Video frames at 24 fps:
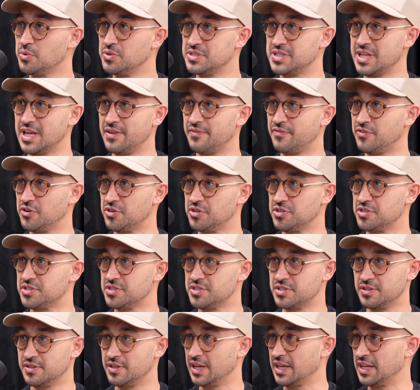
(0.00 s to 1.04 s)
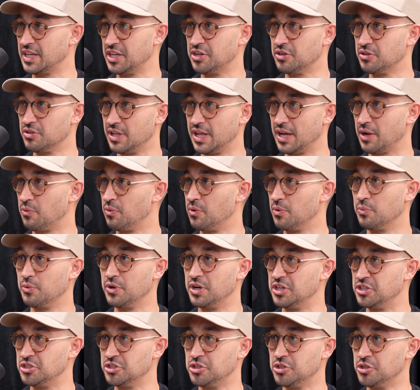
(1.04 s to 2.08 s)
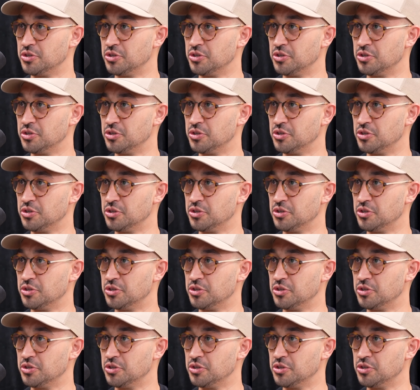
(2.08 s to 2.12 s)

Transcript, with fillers: what was that first year like? Well, what did you